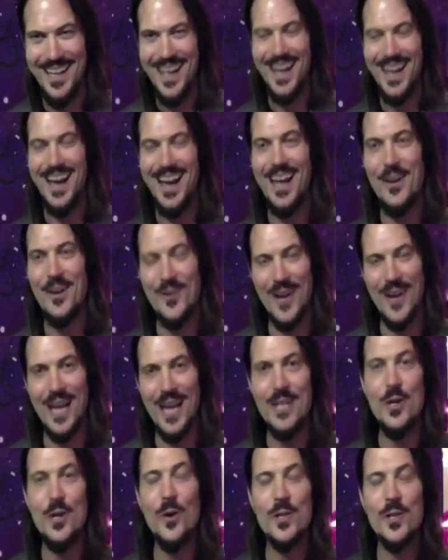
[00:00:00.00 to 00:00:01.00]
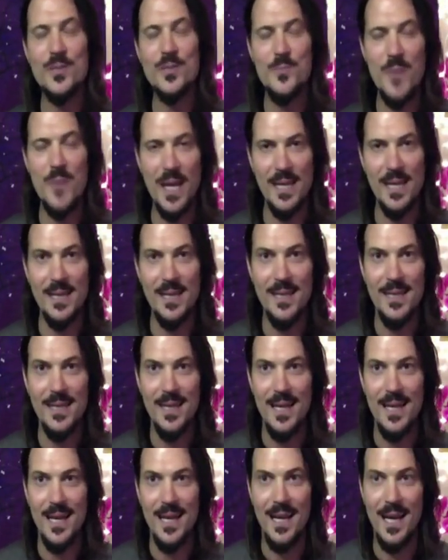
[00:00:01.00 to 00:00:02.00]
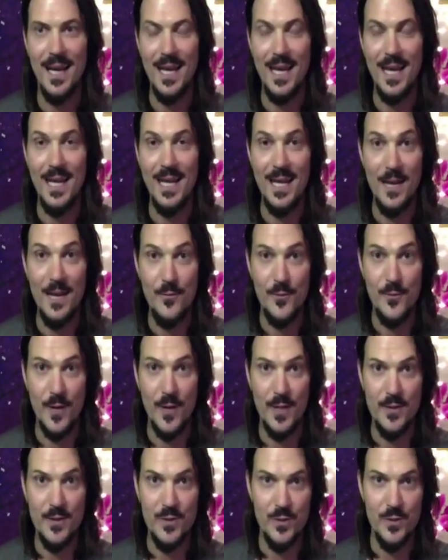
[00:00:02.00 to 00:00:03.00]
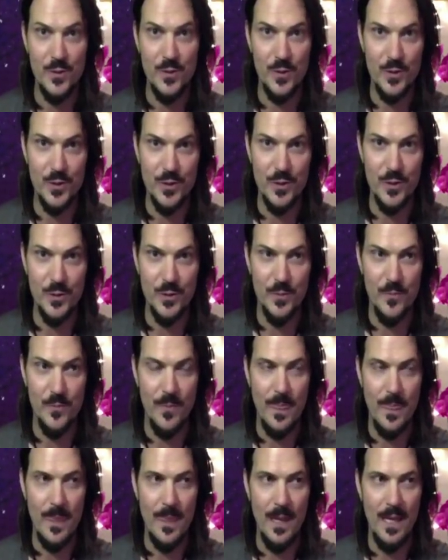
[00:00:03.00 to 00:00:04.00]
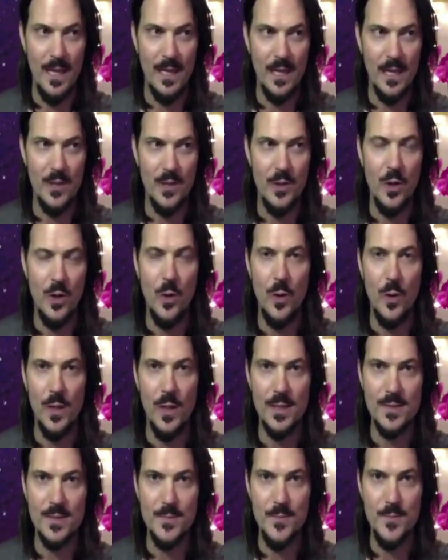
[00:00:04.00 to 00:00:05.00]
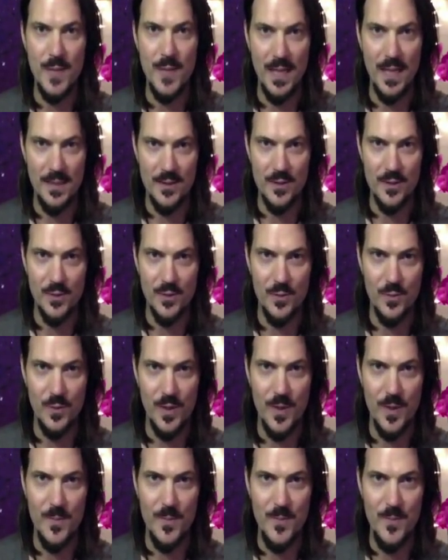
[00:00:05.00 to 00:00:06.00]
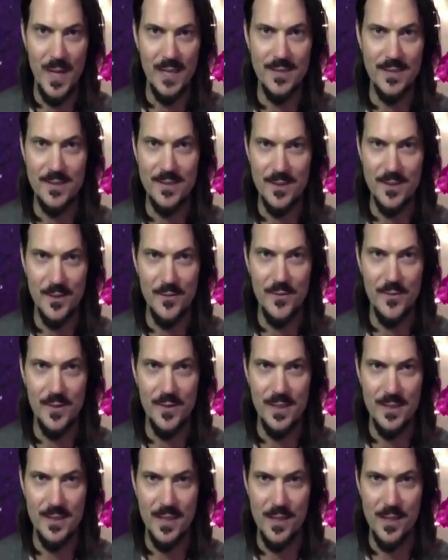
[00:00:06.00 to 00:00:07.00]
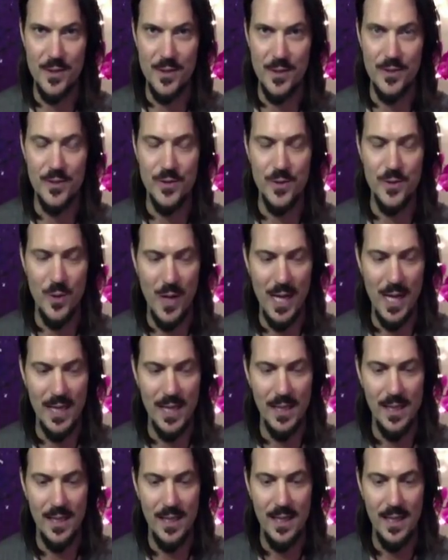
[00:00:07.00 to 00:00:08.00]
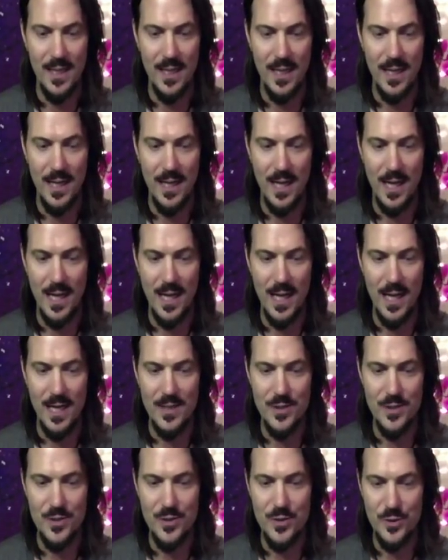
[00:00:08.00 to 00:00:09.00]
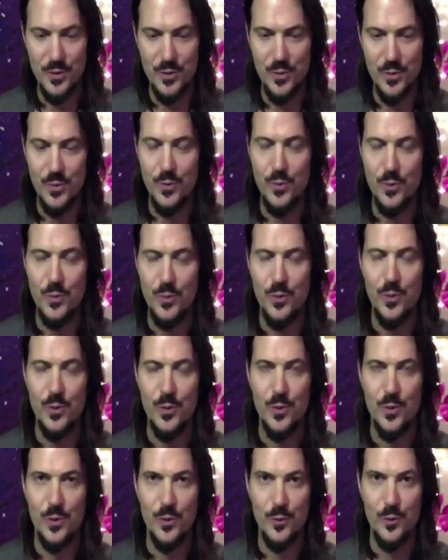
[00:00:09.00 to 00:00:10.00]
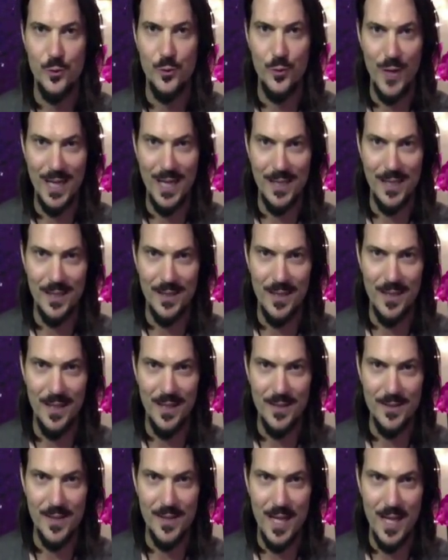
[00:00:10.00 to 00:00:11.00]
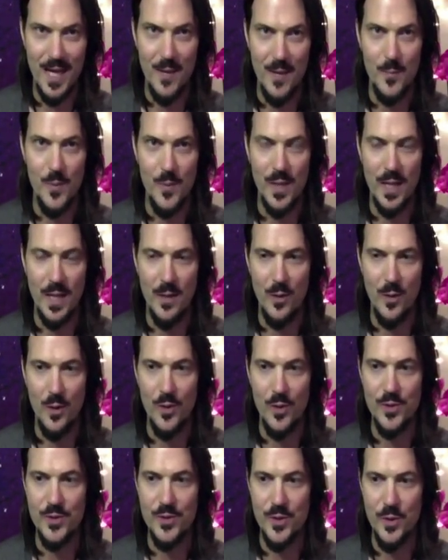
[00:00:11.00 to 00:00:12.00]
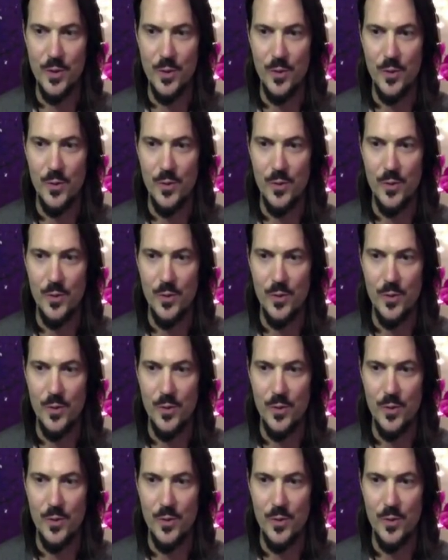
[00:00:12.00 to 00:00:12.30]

I don't know. I know it's meant, and I have friends who do it too, and I know it's meant with the best of intentions. So I, I do recognize that, but I also,